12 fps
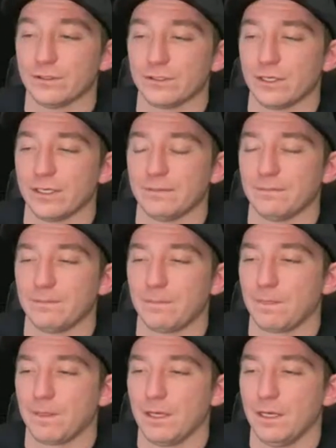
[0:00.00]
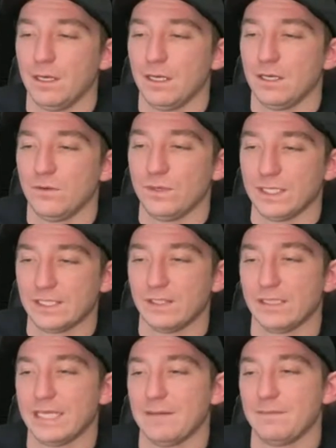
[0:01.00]
Sorry. If we can sell
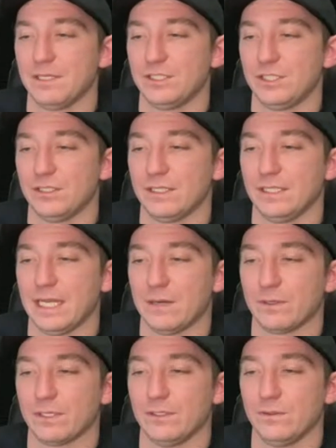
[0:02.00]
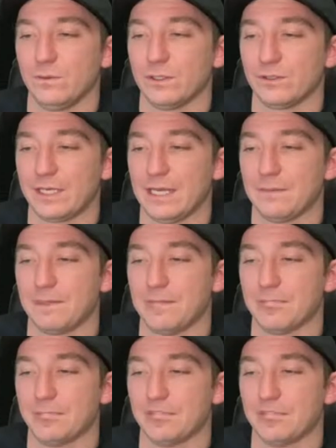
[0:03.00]
out of camp this year, then yeah, we're gonna do winter camp
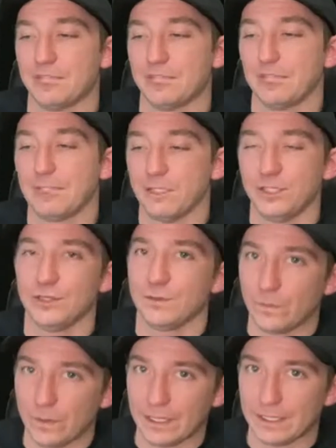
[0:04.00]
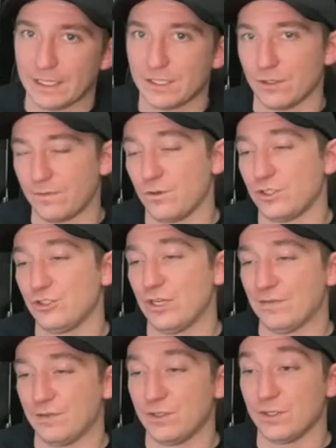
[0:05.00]
next year. You know, like, this is our first year
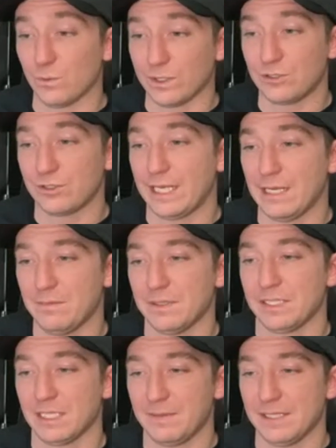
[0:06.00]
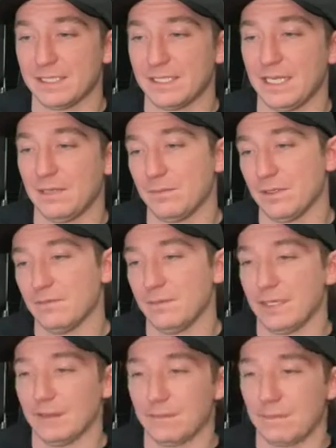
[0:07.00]
ever doing the winter camp. It's gonna be insane, but
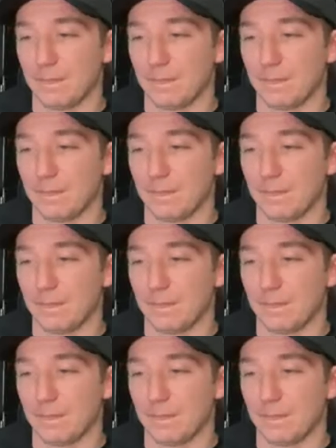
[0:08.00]
yeah.